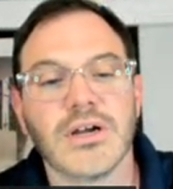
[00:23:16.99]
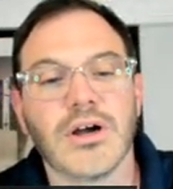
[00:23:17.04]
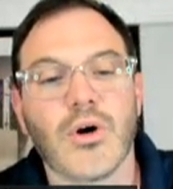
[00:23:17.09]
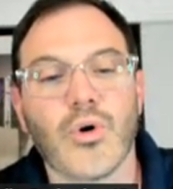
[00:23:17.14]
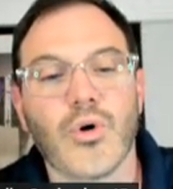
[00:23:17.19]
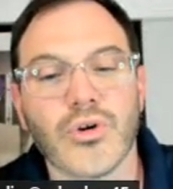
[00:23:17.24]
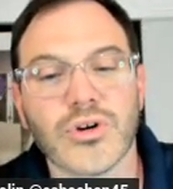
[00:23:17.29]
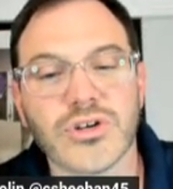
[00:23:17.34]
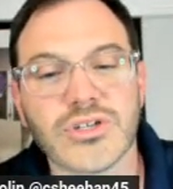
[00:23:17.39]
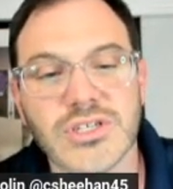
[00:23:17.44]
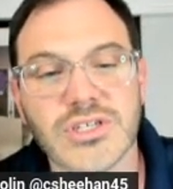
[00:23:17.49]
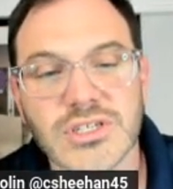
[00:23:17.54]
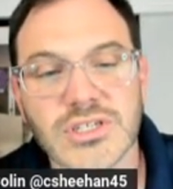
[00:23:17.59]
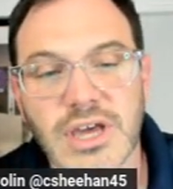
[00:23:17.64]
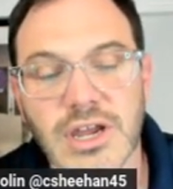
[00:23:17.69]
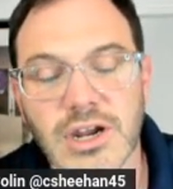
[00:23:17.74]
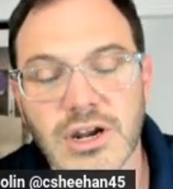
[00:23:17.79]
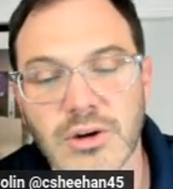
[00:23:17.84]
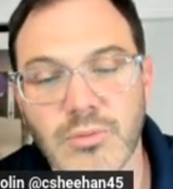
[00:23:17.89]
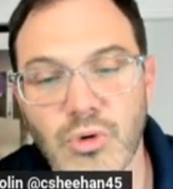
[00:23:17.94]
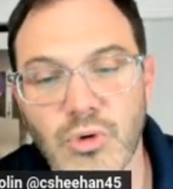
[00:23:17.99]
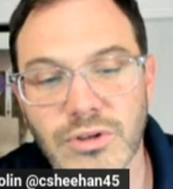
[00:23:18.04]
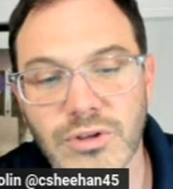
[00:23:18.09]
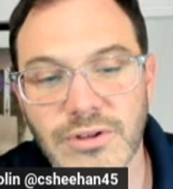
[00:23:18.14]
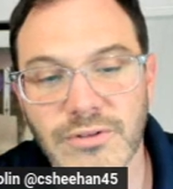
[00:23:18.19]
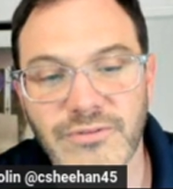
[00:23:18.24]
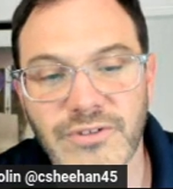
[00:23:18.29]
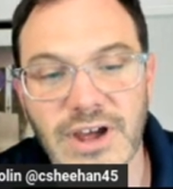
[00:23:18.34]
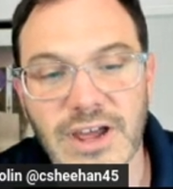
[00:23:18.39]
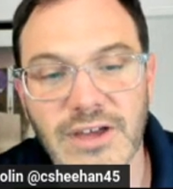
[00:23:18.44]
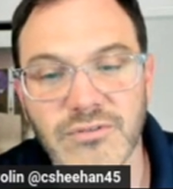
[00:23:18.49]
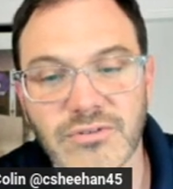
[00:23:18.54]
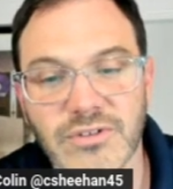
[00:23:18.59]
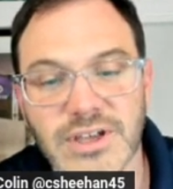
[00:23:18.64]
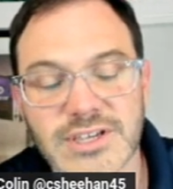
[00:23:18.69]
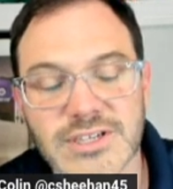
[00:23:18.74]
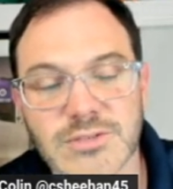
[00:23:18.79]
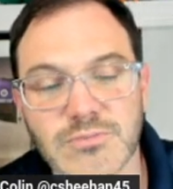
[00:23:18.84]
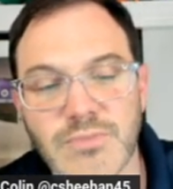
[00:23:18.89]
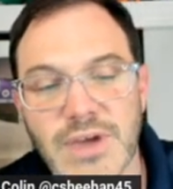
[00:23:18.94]
Horses that are more than 5
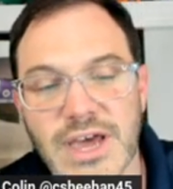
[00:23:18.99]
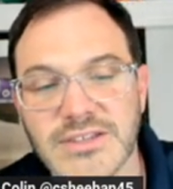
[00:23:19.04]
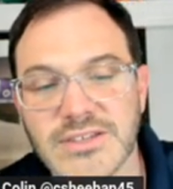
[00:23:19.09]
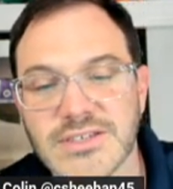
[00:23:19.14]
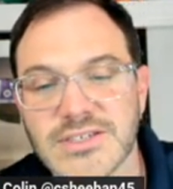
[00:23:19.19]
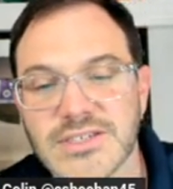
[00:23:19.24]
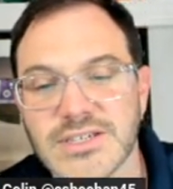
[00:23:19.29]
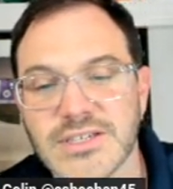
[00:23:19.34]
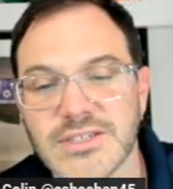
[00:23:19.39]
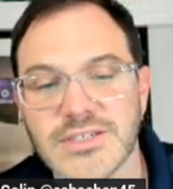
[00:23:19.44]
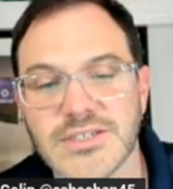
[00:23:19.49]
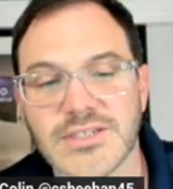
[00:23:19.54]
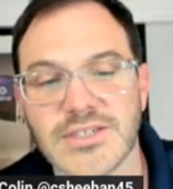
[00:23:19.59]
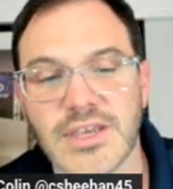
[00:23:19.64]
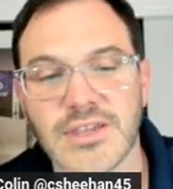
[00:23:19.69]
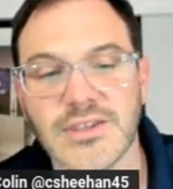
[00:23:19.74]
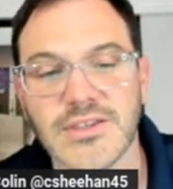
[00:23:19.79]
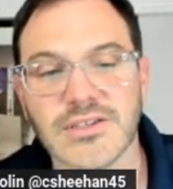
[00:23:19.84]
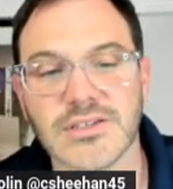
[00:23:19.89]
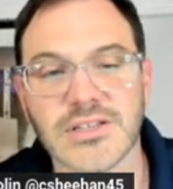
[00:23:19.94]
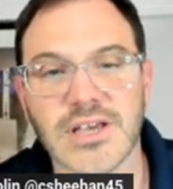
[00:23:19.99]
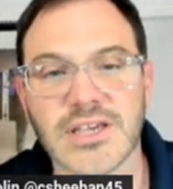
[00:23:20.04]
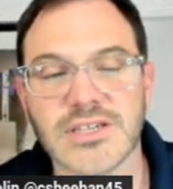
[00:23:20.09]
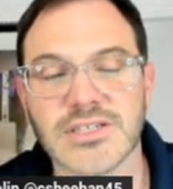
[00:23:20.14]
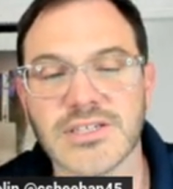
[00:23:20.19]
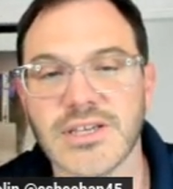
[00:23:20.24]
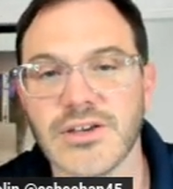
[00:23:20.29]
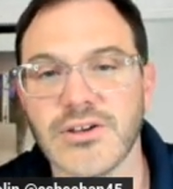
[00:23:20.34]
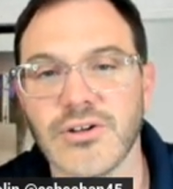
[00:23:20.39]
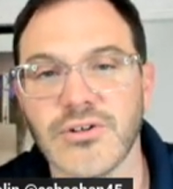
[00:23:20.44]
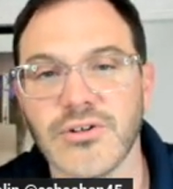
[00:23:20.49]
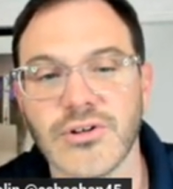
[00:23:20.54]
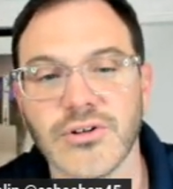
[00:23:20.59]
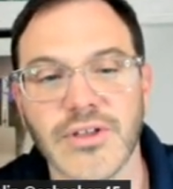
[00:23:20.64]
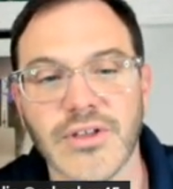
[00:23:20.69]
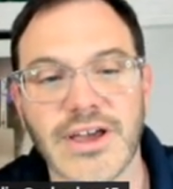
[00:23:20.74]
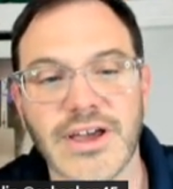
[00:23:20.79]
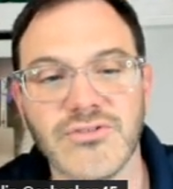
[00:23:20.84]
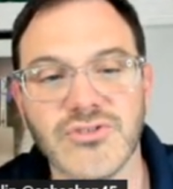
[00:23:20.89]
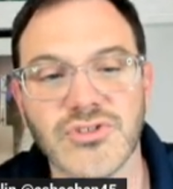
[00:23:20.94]
lengths. Matt DeSantis said this last night on our
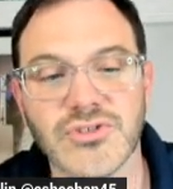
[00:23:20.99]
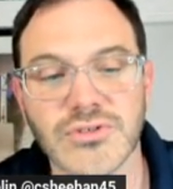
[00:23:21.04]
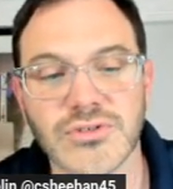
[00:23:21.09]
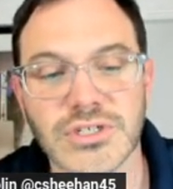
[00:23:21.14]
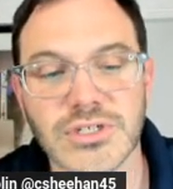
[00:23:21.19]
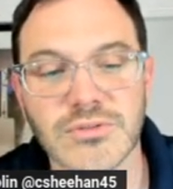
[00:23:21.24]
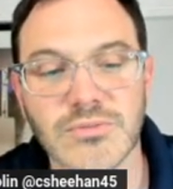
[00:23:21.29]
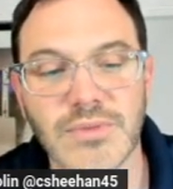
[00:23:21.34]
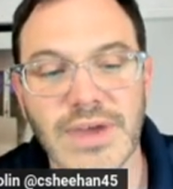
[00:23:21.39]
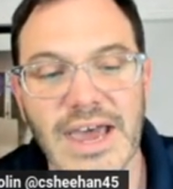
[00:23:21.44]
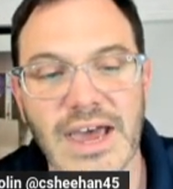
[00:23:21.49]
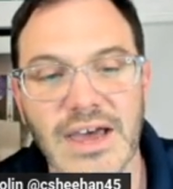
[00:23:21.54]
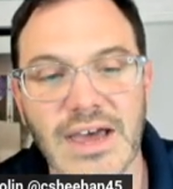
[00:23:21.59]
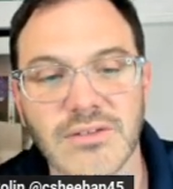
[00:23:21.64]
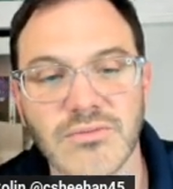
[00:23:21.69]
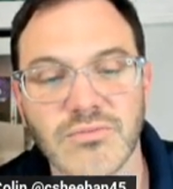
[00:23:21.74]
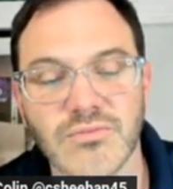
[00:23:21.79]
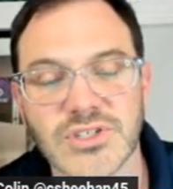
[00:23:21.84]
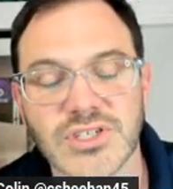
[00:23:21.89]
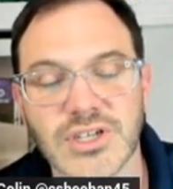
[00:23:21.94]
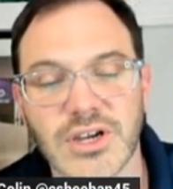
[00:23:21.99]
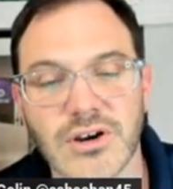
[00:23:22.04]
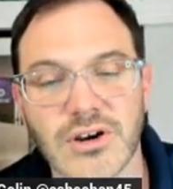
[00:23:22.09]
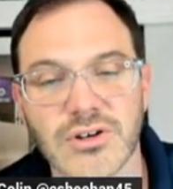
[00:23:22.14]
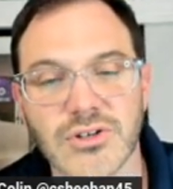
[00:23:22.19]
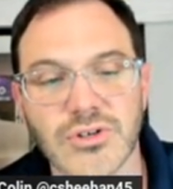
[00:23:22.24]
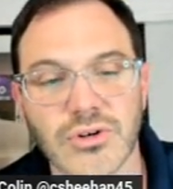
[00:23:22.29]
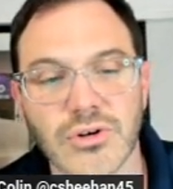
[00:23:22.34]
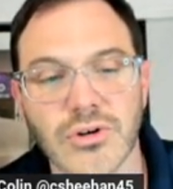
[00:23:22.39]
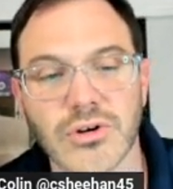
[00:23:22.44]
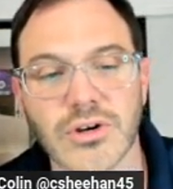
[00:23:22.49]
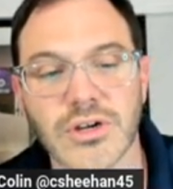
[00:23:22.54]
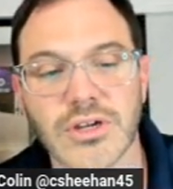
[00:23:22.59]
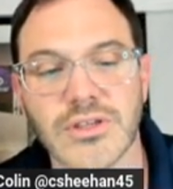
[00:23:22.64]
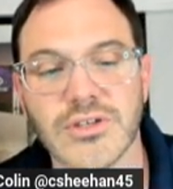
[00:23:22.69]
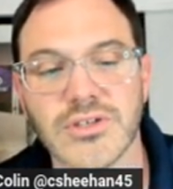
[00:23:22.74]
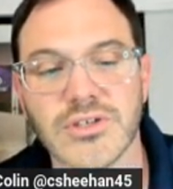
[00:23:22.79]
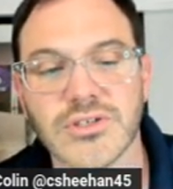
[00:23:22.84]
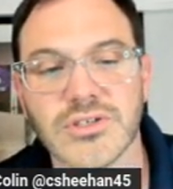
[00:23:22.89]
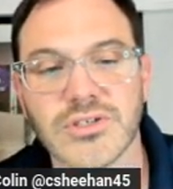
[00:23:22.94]
live stream at Saratoga in
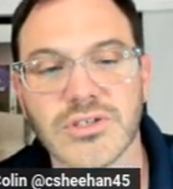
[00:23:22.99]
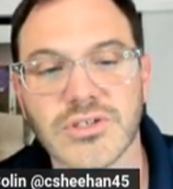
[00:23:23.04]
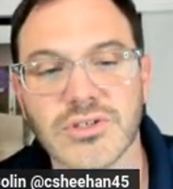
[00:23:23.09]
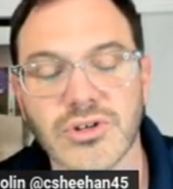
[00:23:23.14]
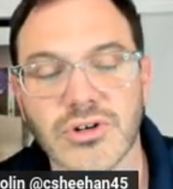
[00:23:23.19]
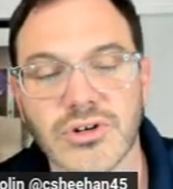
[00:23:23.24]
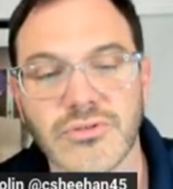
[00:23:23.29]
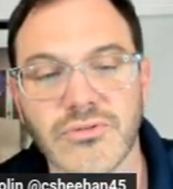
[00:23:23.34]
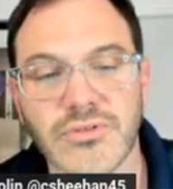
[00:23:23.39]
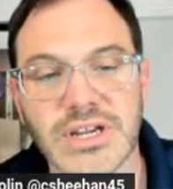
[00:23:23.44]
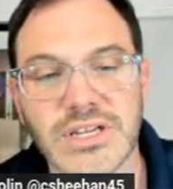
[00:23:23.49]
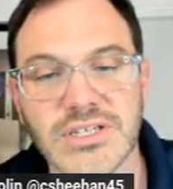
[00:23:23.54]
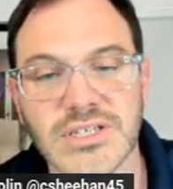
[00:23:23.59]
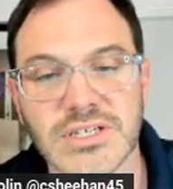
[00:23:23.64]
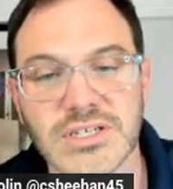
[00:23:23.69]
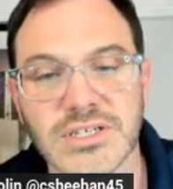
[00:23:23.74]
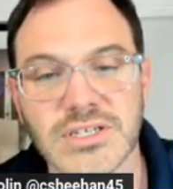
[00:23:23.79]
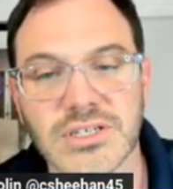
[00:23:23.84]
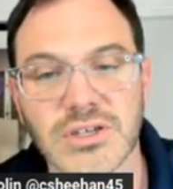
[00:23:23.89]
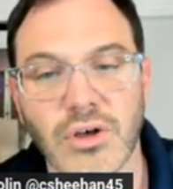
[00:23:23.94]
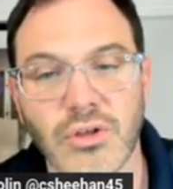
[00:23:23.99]
these dirt races.